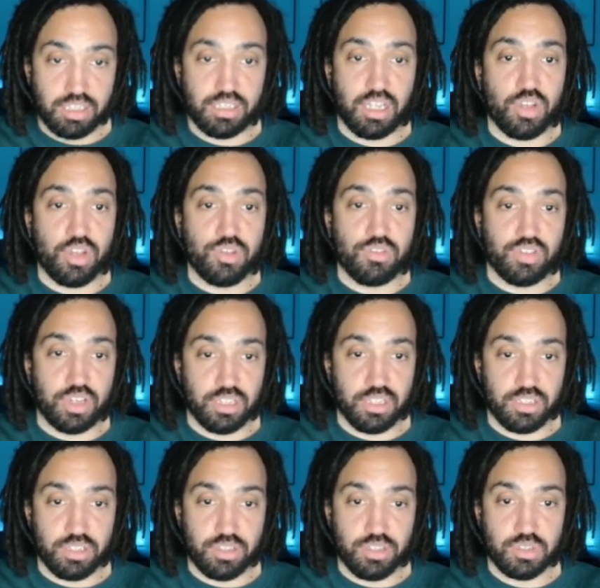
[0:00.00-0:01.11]
over
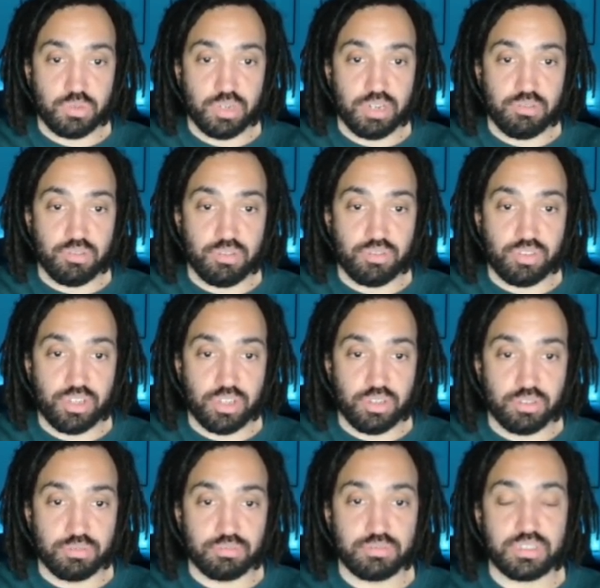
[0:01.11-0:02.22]
the square root of q.
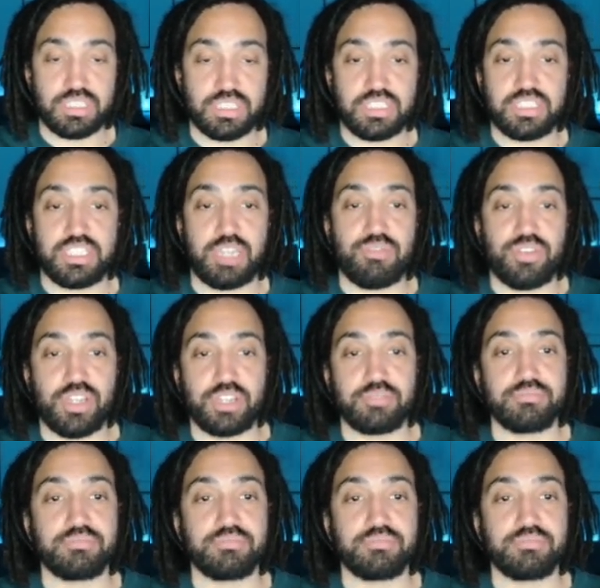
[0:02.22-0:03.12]
So that's the same thing.